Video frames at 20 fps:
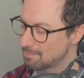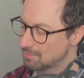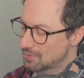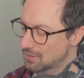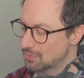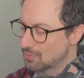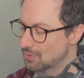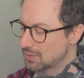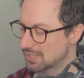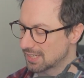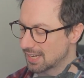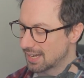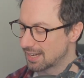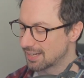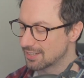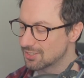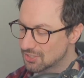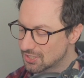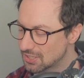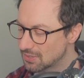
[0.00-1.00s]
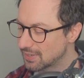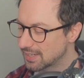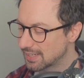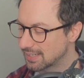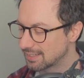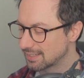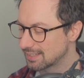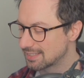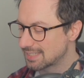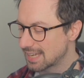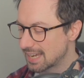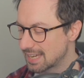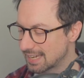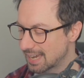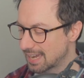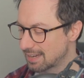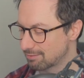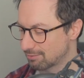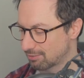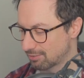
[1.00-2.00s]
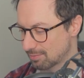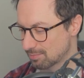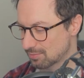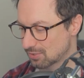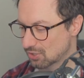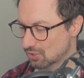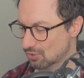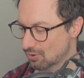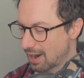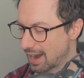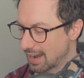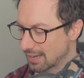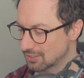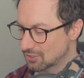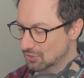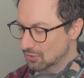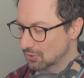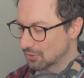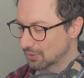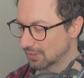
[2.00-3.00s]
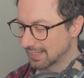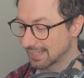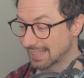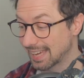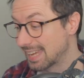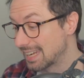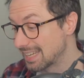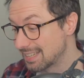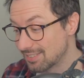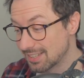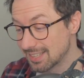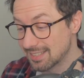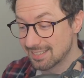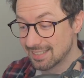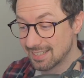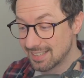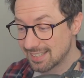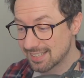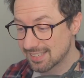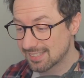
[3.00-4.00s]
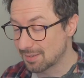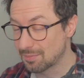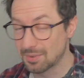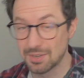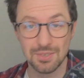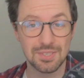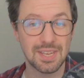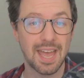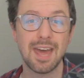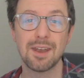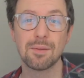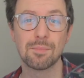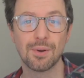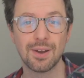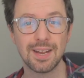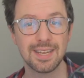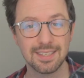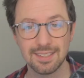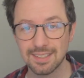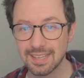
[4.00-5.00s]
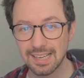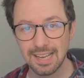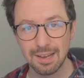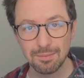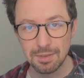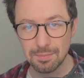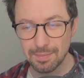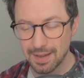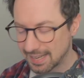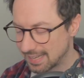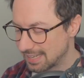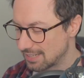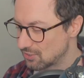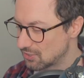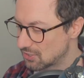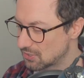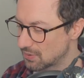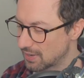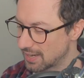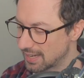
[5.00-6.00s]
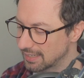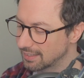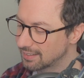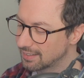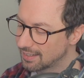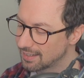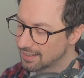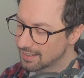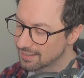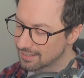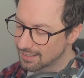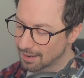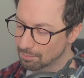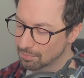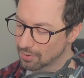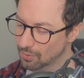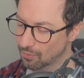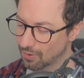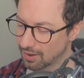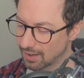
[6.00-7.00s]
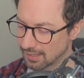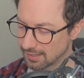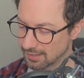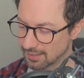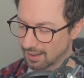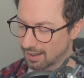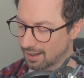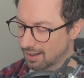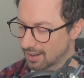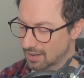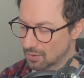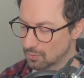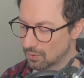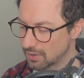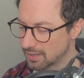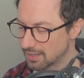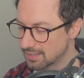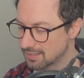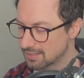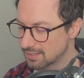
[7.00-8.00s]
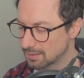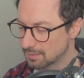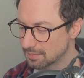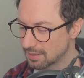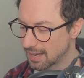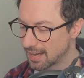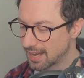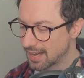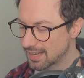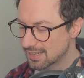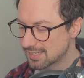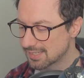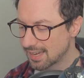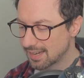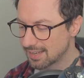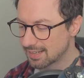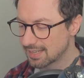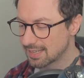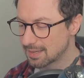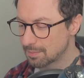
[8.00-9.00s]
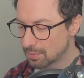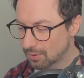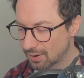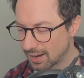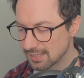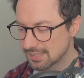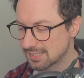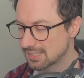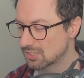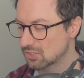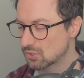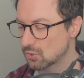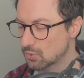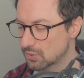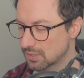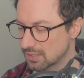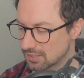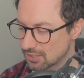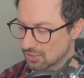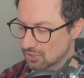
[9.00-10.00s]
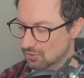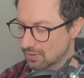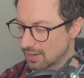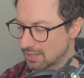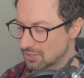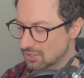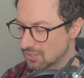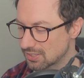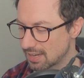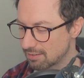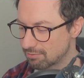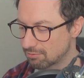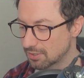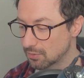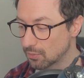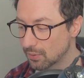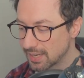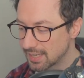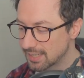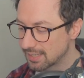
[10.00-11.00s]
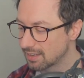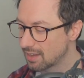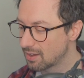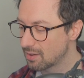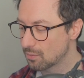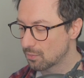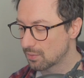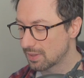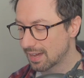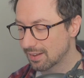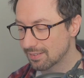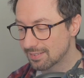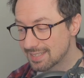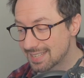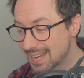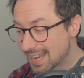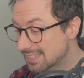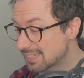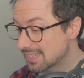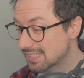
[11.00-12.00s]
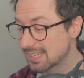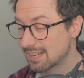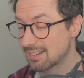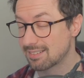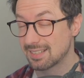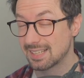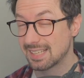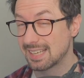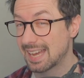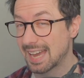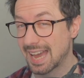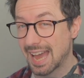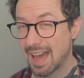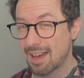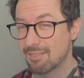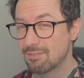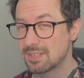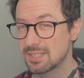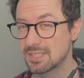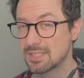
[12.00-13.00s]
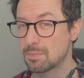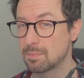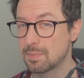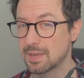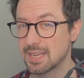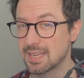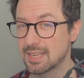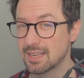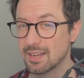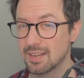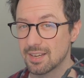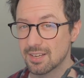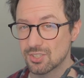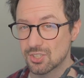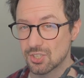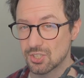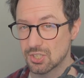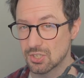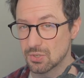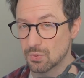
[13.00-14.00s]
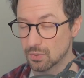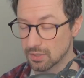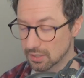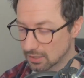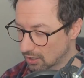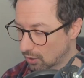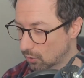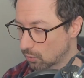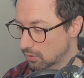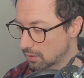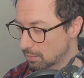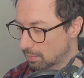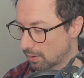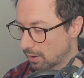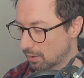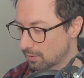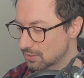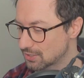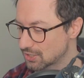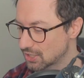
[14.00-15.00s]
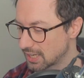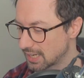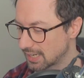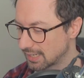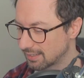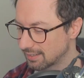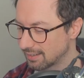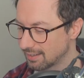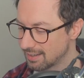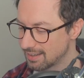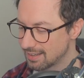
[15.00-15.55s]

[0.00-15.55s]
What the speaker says: who was doing day game from scratch, or again, even someone who's had a break and they're coming back into it. Number one, I would certainly practice talking to strangers every week without necessarily it having to be to do with cold approaching.